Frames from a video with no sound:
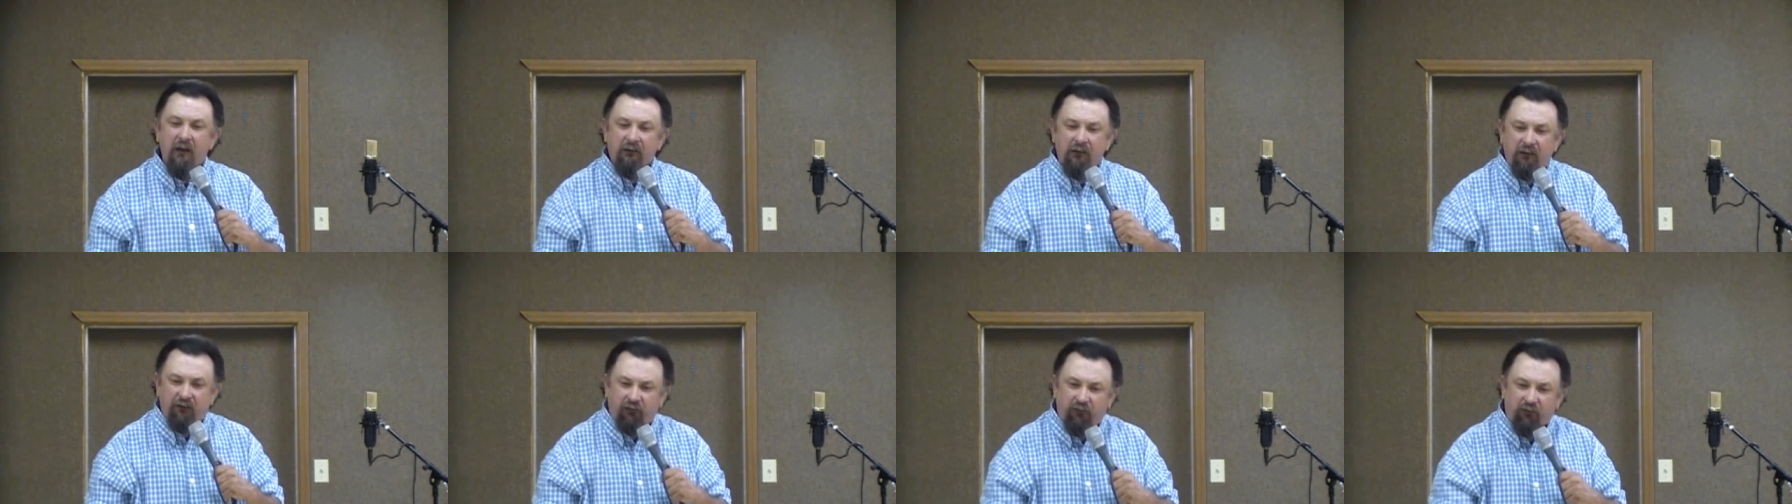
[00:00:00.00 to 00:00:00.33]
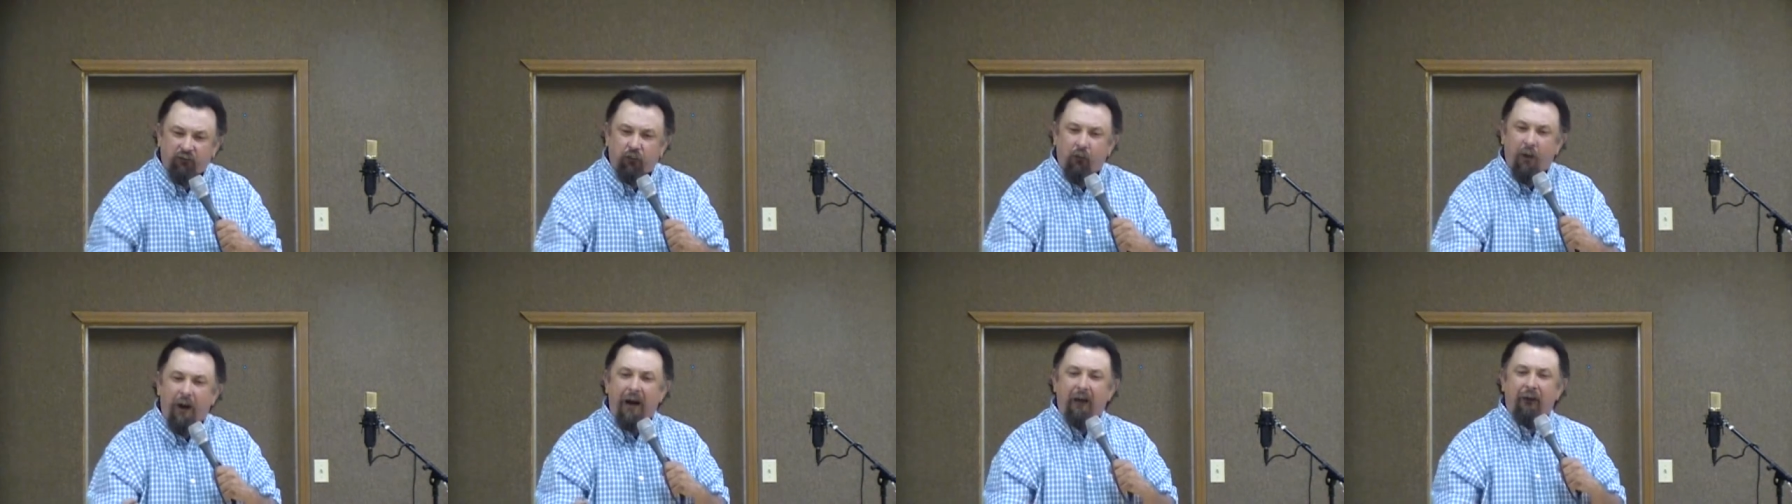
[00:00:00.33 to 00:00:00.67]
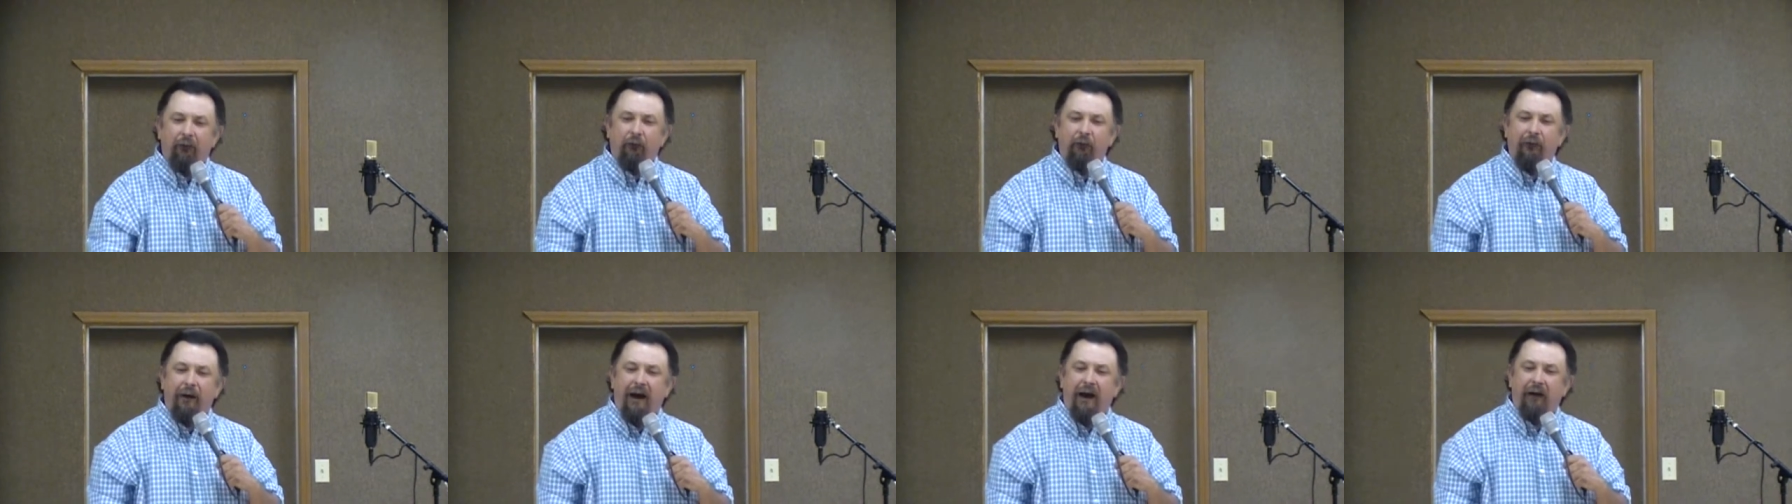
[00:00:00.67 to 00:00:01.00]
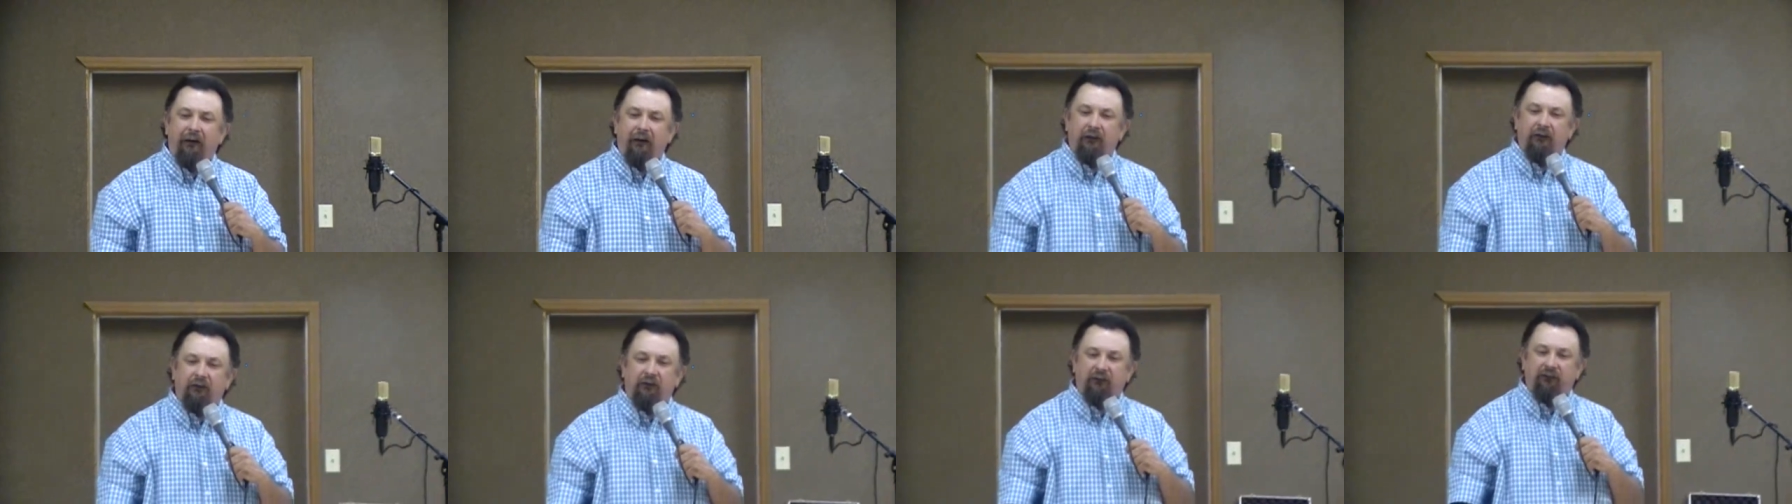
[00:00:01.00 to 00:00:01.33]
This is why the
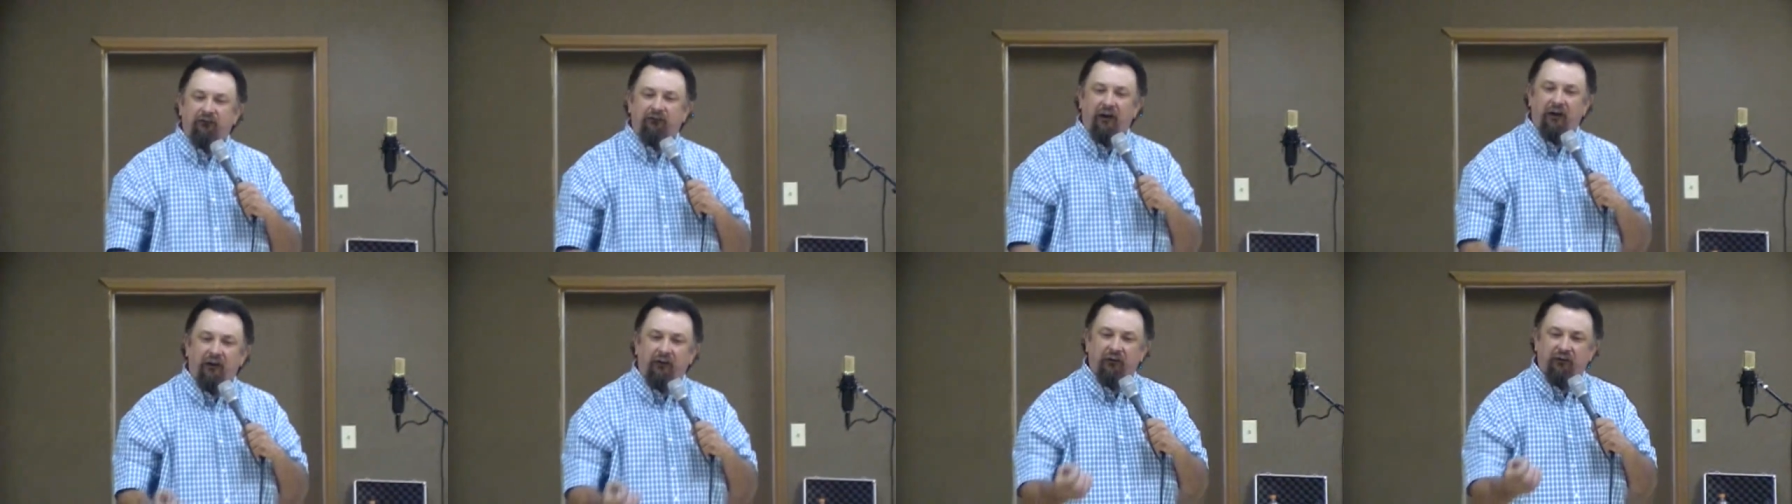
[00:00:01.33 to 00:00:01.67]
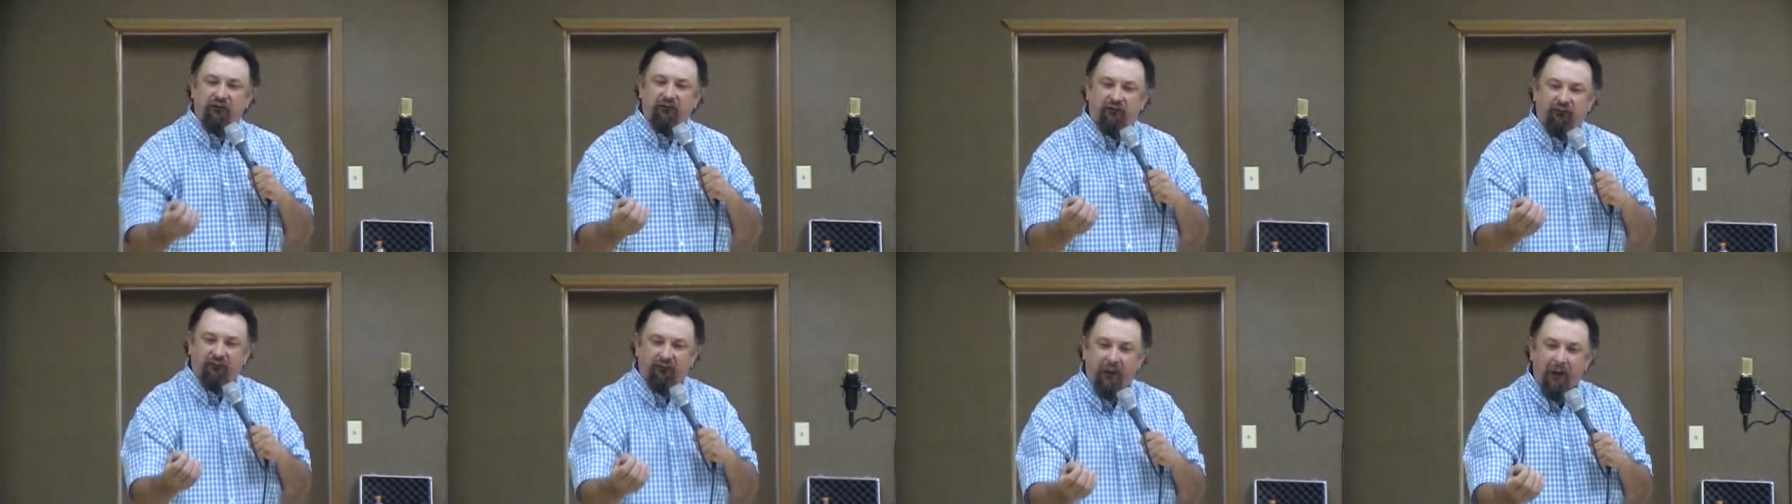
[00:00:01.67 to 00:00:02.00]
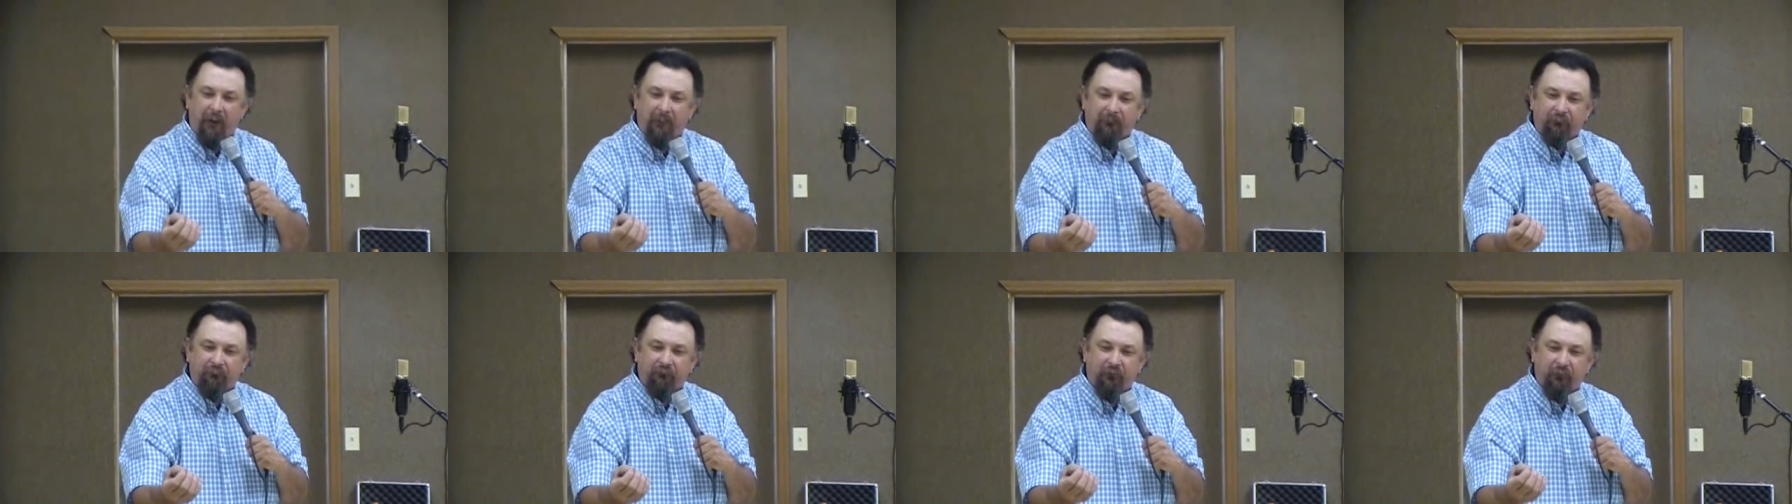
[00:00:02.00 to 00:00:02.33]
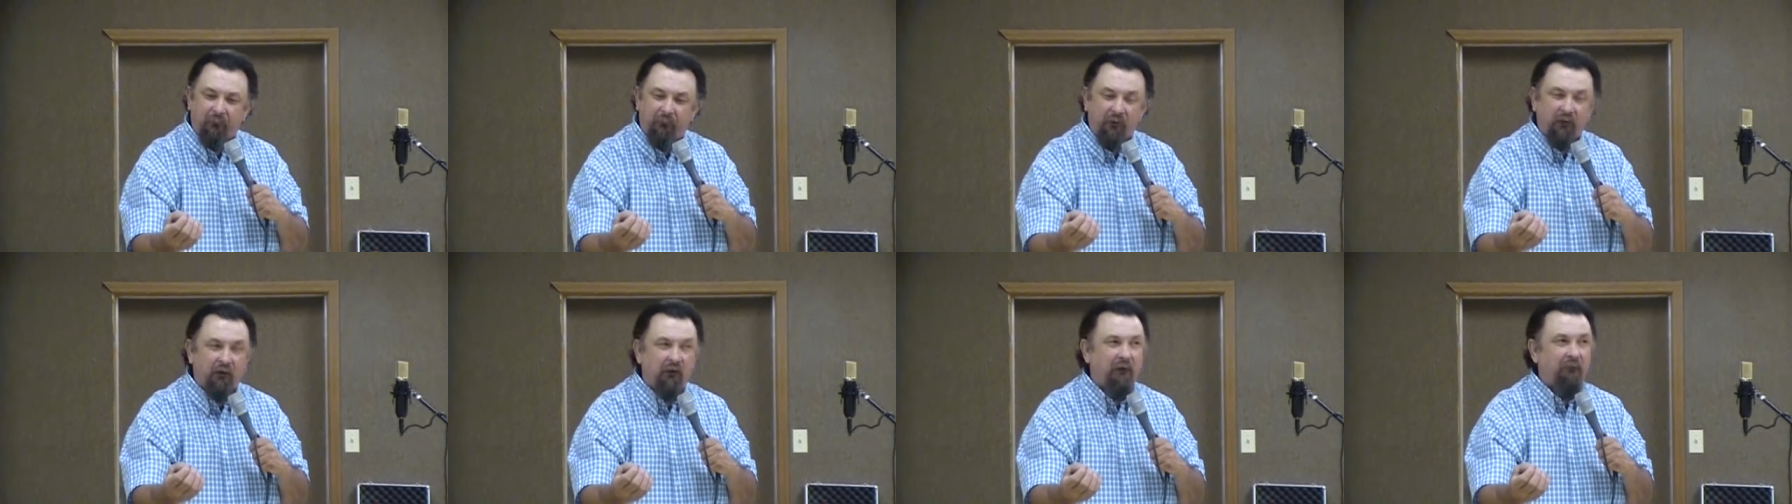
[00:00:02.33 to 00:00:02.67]
writer could say the steps
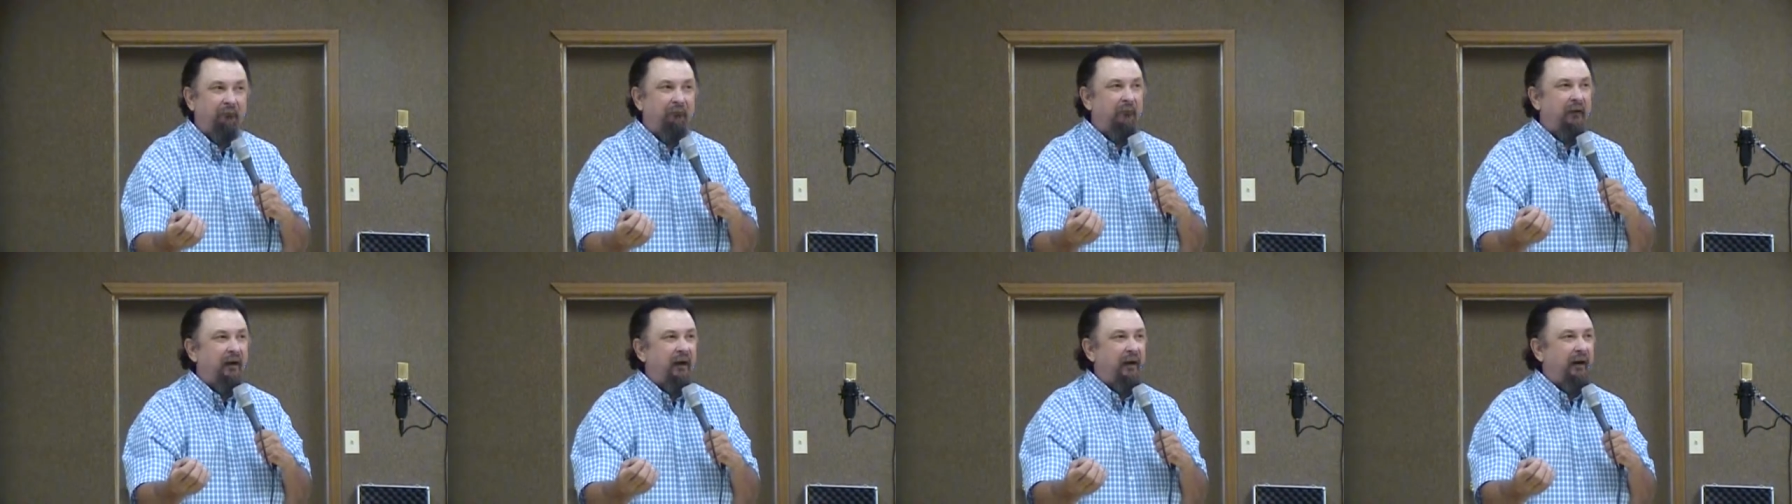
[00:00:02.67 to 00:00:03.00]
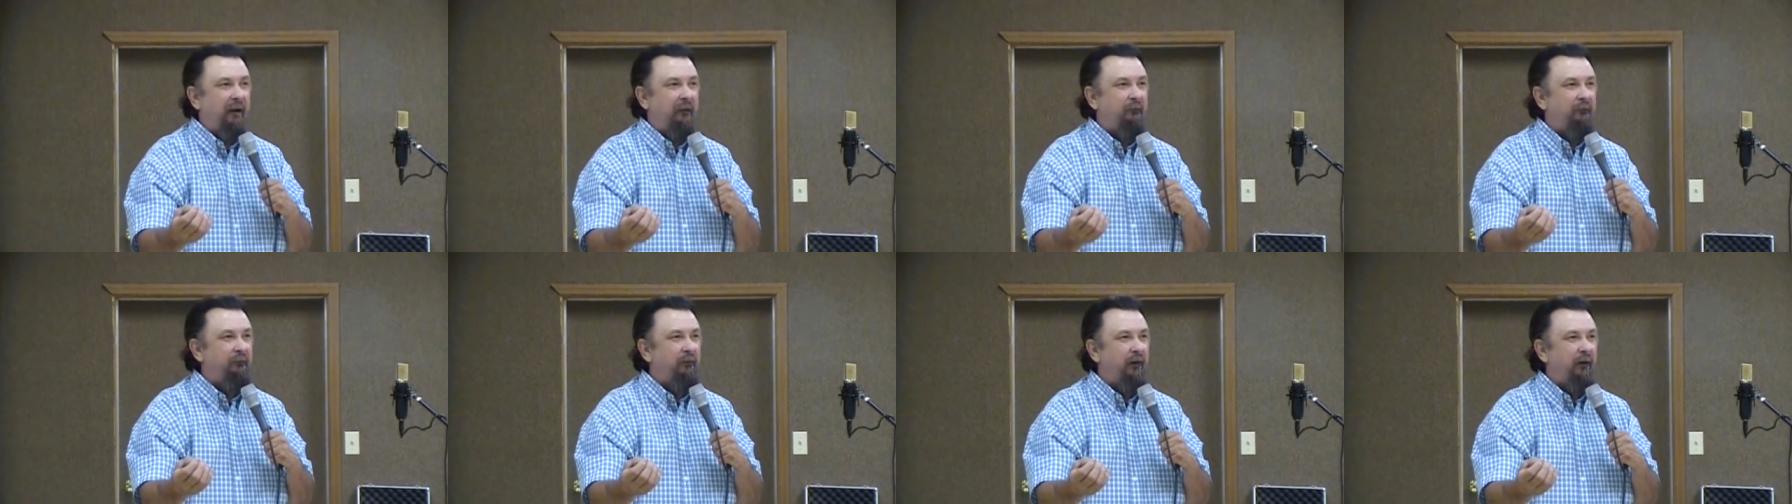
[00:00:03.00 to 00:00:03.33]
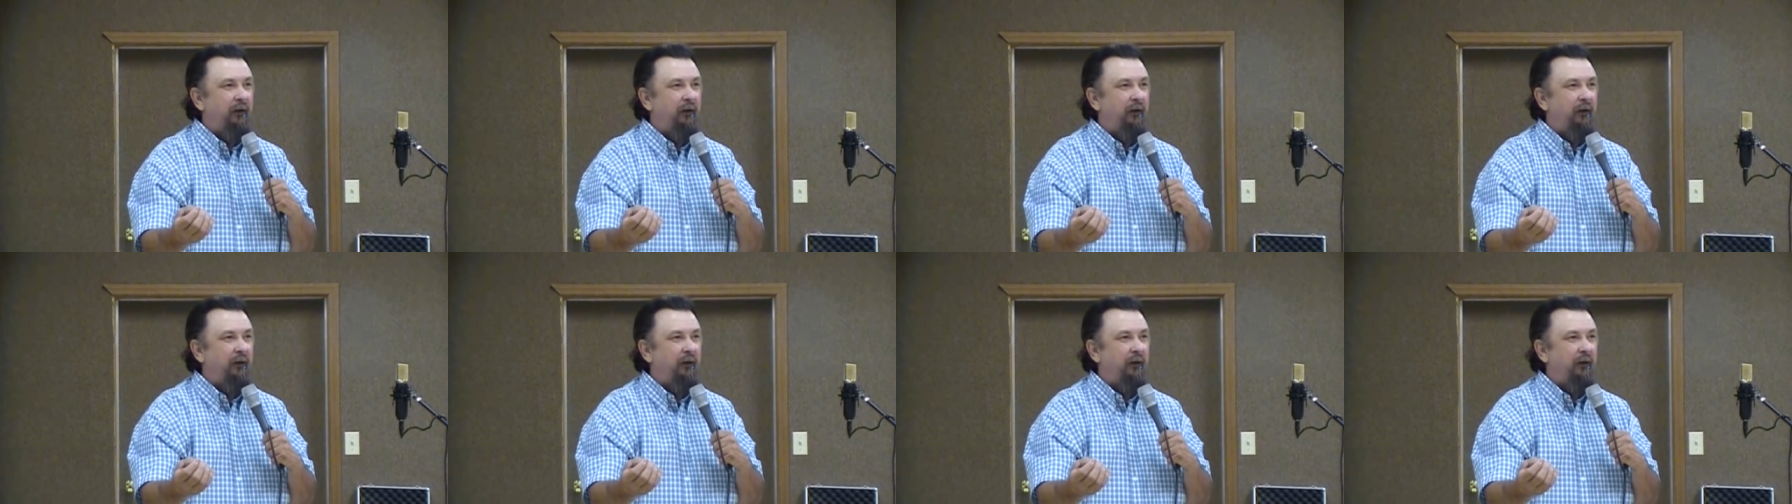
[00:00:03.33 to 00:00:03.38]
of a good man